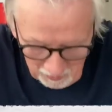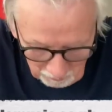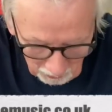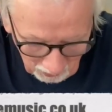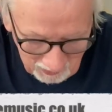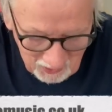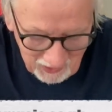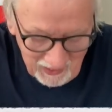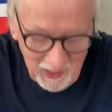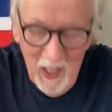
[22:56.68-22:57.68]

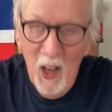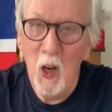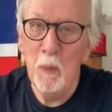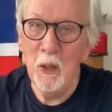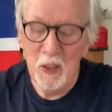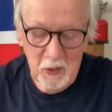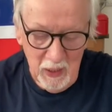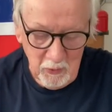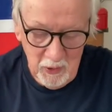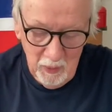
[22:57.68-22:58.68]
Hope you'll
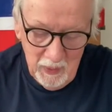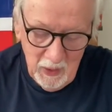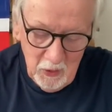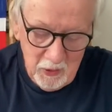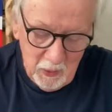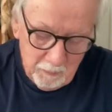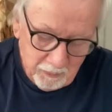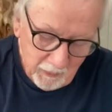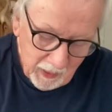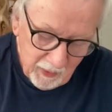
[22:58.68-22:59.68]
accept so. So
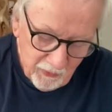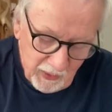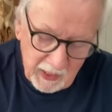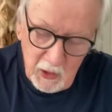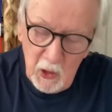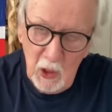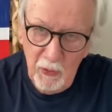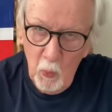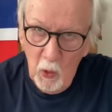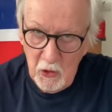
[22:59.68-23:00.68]
Vancouver,
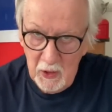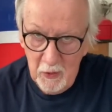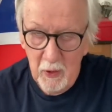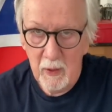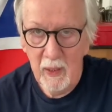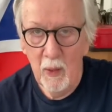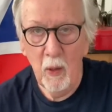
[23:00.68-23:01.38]
Washington. Now